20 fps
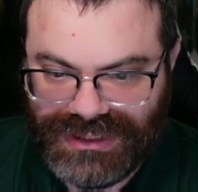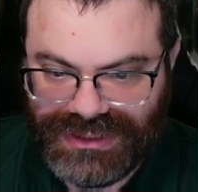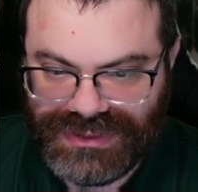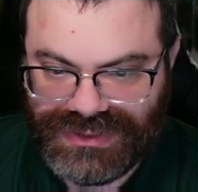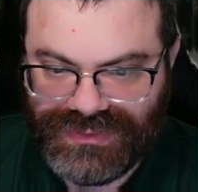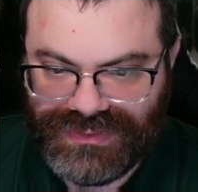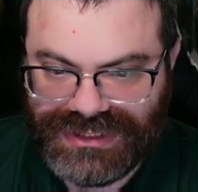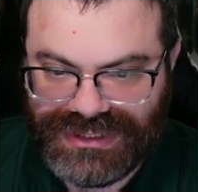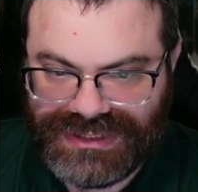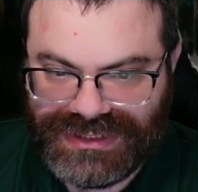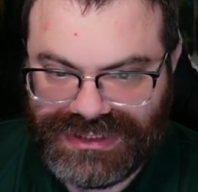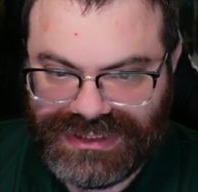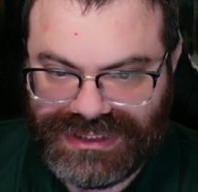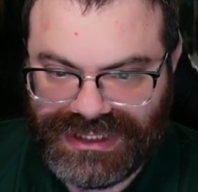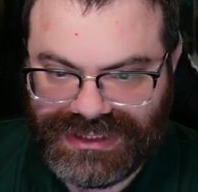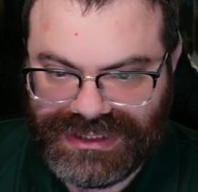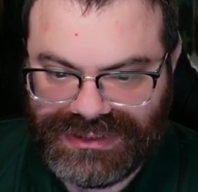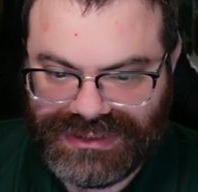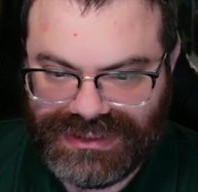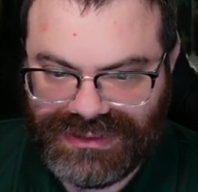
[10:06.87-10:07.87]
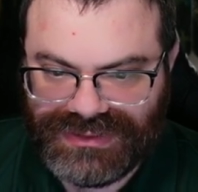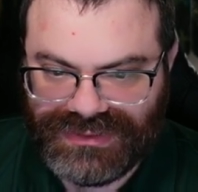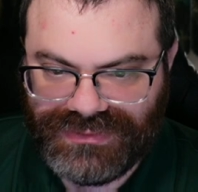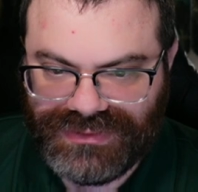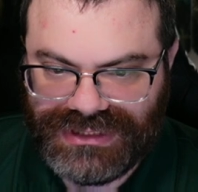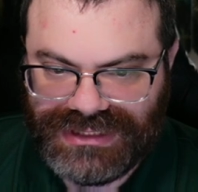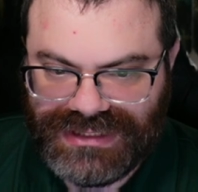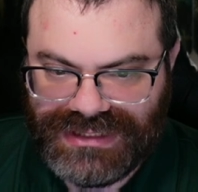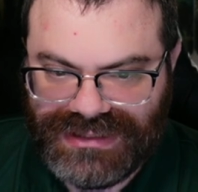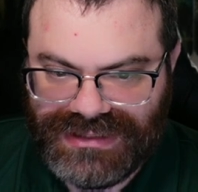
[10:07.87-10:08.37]
So the six is
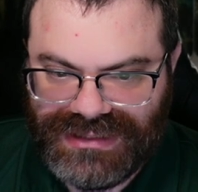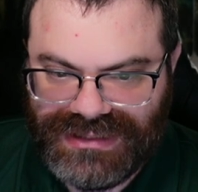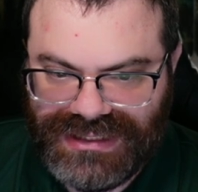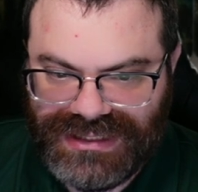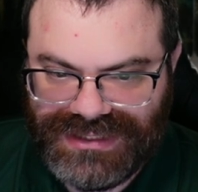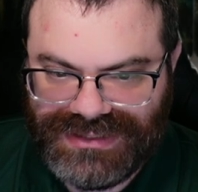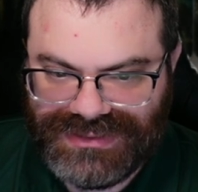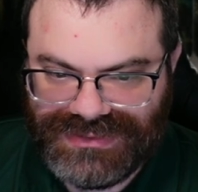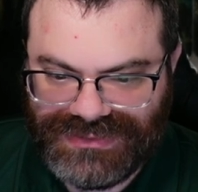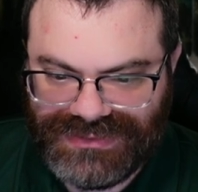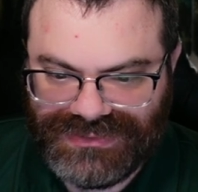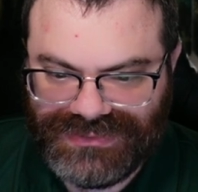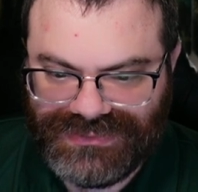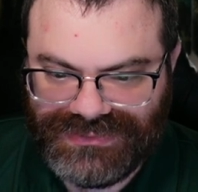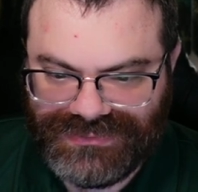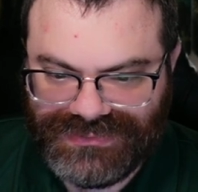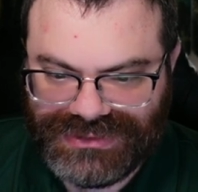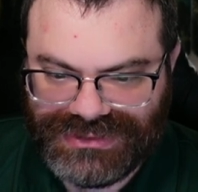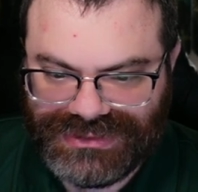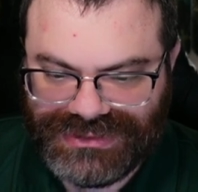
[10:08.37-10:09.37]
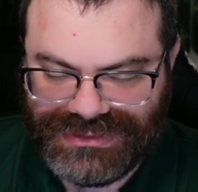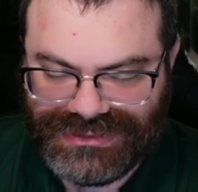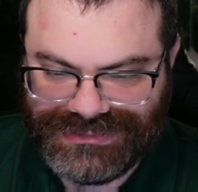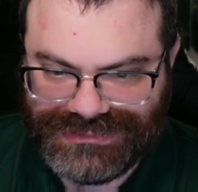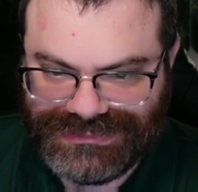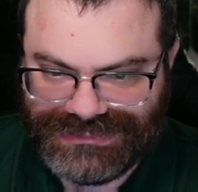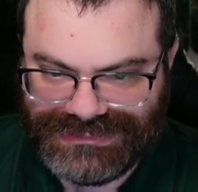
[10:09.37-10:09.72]
only these two, which